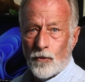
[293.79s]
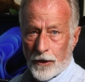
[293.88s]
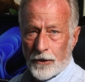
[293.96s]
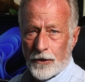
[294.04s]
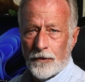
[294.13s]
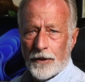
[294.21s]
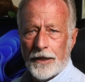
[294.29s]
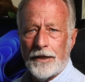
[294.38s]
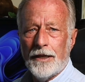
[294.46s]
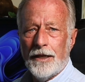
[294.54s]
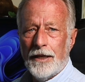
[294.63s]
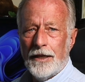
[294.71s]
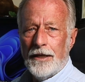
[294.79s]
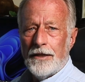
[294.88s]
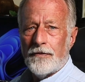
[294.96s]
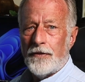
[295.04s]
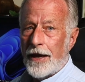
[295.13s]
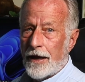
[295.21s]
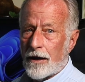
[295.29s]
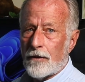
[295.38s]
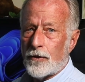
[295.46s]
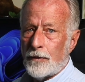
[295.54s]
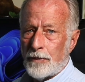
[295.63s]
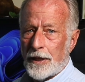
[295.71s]
1 unit. They are
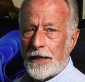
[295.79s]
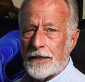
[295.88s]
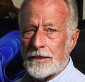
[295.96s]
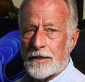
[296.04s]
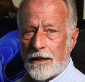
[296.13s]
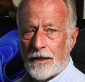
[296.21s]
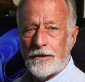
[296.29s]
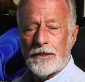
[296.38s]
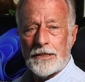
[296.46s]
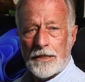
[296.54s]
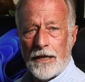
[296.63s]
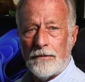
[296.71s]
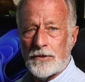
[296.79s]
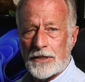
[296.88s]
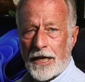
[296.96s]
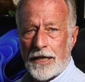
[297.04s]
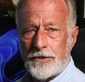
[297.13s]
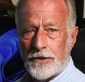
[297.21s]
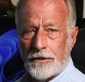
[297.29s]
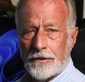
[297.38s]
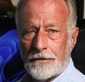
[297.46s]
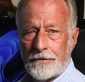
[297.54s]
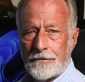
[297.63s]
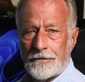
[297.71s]
replaced on the same schedule.
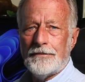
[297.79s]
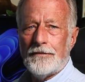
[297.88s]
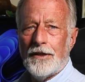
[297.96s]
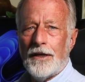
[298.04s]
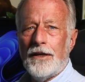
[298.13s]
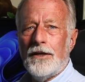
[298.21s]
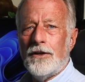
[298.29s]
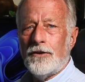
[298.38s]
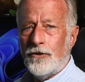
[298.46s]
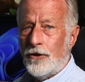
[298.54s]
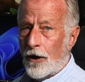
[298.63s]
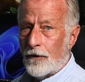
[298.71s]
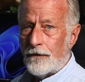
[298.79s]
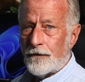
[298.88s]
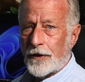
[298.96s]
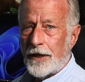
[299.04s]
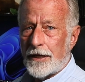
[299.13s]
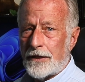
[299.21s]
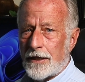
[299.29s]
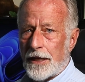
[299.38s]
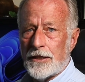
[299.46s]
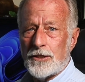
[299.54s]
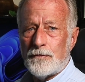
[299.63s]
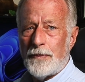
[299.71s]
Don't forget to
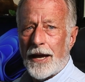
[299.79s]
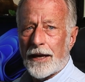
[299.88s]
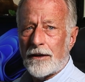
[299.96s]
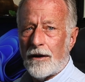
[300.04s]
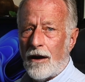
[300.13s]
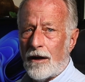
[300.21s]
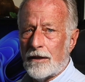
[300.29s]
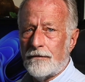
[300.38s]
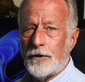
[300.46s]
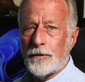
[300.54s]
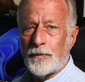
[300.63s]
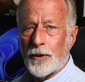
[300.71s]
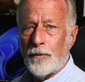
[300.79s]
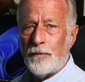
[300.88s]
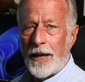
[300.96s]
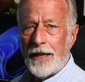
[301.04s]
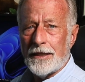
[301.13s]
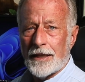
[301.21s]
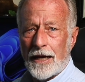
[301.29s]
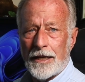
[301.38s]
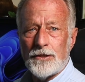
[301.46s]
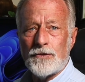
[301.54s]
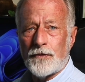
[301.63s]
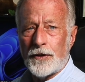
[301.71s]
inspect all of your propane
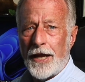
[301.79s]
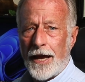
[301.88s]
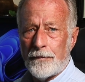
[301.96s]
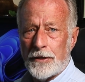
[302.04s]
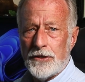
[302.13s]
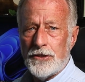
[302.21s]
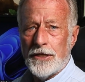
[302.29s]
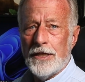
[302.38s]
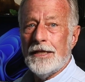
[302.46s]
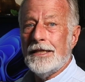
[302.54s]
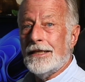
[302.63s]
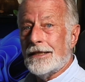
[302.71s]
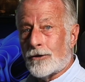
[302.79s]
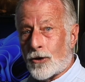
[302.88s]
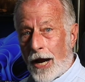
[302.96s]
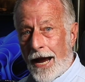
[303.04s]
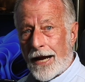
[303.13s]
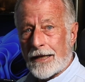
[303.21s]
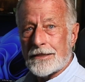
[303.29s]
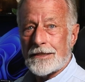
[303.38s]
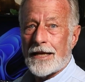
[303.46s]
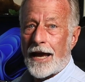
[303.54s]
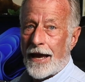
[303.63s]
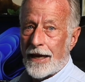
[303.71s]
lines for damage,
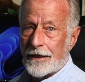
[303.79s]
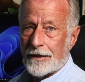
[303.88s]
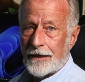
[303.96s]
cracks, and